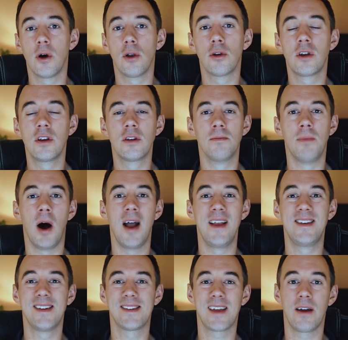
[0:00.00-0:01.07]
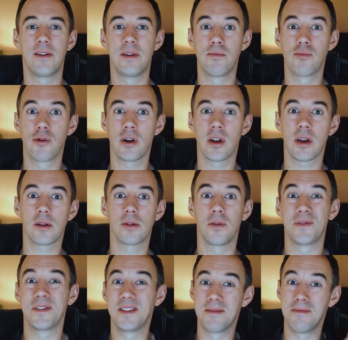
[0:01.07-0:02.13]
you are looking to buy discounted products,
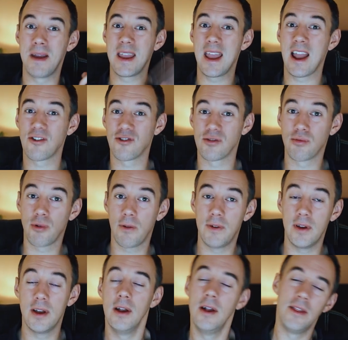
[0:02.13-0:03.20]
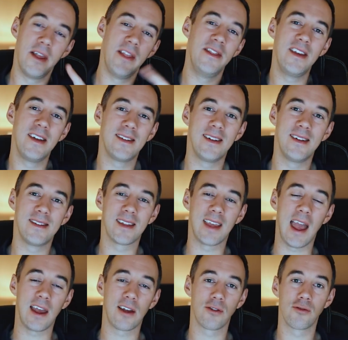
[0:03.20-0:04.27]
obviously to make extra profit, then this is a
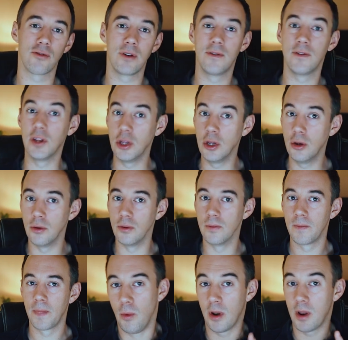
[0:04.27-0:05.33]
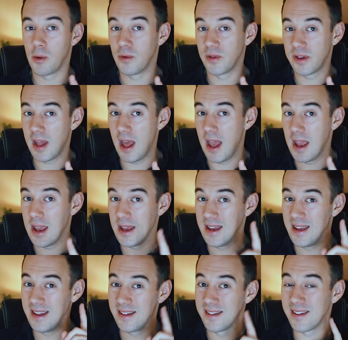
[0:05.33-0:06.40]
category for you. What I will say
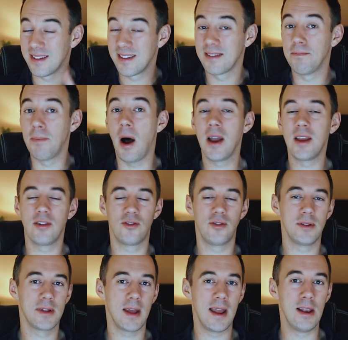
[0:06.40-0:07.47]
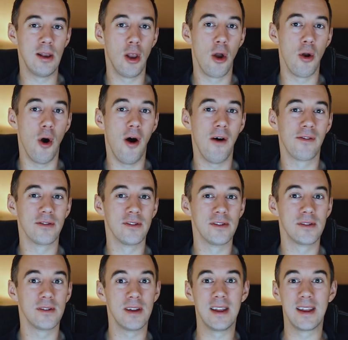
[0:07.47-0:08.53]
is despite, should we say, low
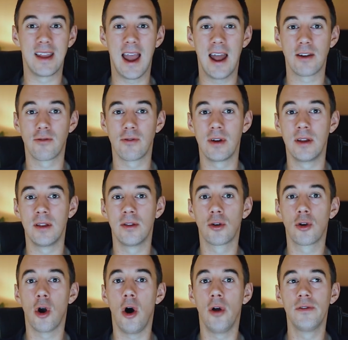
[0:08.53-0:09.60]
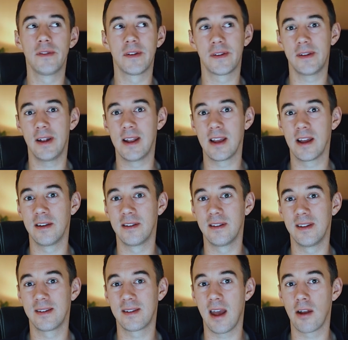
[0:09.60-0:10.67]
offers in category, the cons of selling under
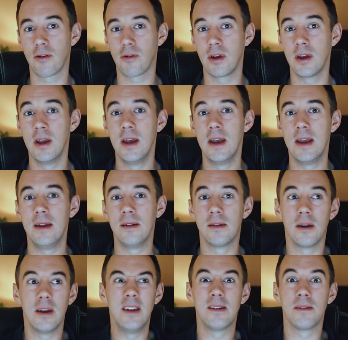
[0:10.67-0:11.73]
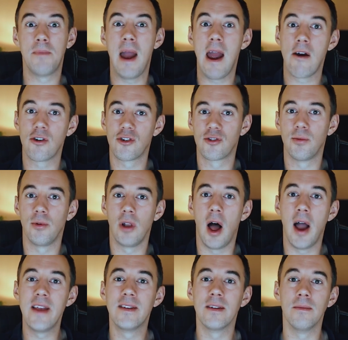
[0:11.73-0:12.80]
this category is that it is a perishable
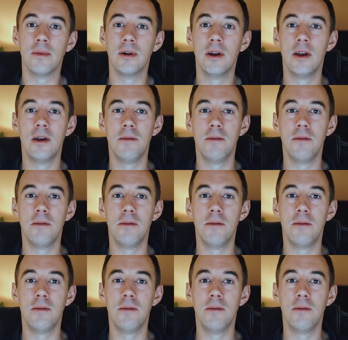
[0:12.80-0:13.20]
item